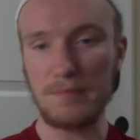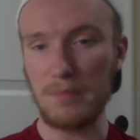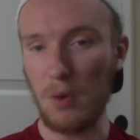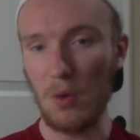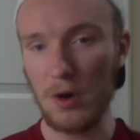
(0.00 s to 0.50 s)

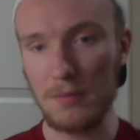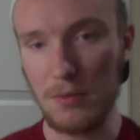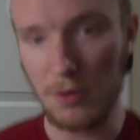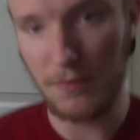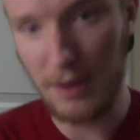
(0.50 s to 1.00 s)
poor
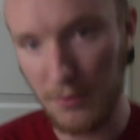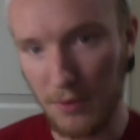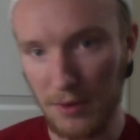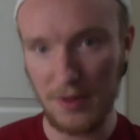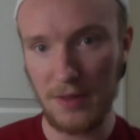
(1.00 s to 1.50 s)
movie
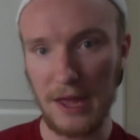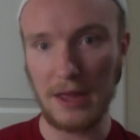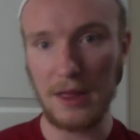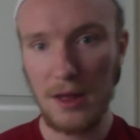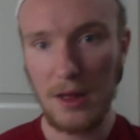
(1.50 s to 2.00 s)
was in,
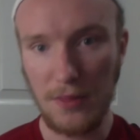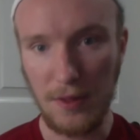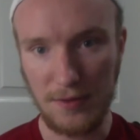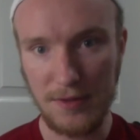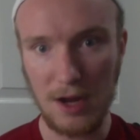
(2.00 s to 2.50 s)
like, the
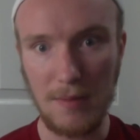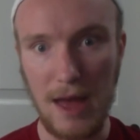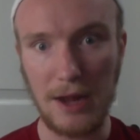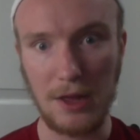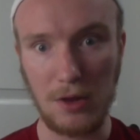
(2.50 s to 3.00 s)

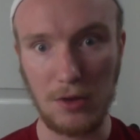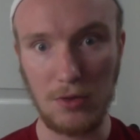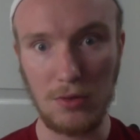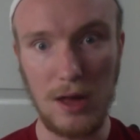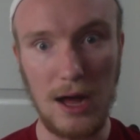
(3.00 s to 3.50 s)
cinematic
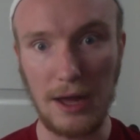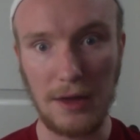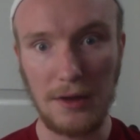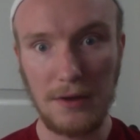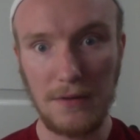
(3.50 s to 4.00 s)

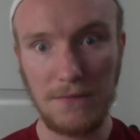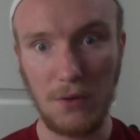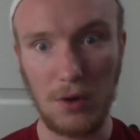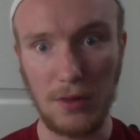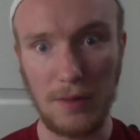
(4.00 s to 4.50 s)
gulag
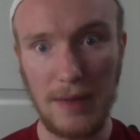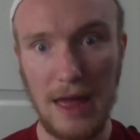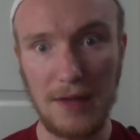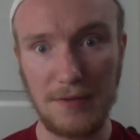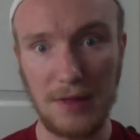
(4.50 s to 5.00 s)
for the
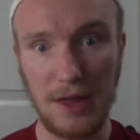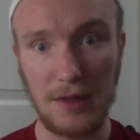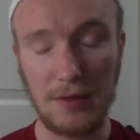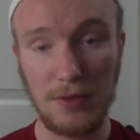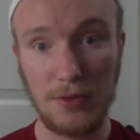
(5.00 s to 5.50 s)
past,
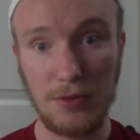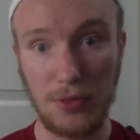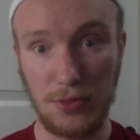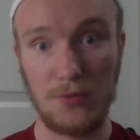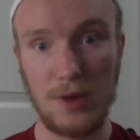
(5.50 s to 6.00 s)
like,
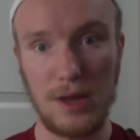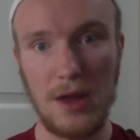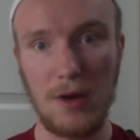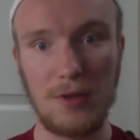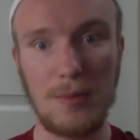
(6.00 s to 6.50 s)
3
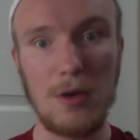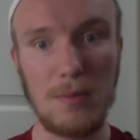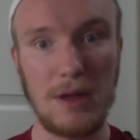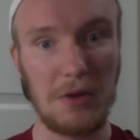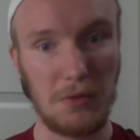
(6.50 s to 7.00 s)
years. I remember
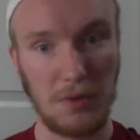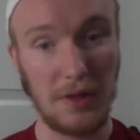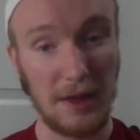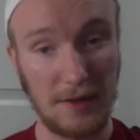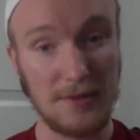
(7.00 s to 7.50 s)
being
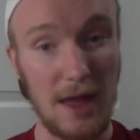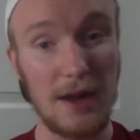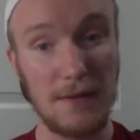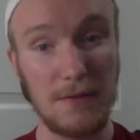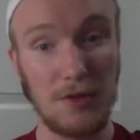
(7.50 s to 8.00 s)
really
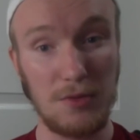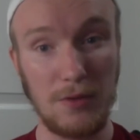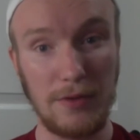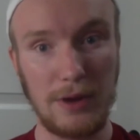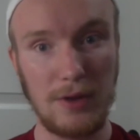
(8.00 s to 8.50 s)
excited for this
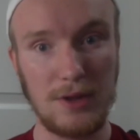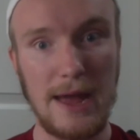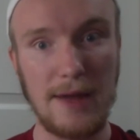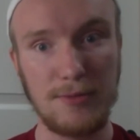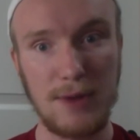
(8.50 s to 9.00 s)
movie when it was
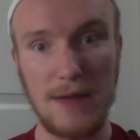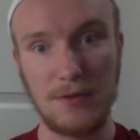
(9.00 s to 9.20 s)
announced right after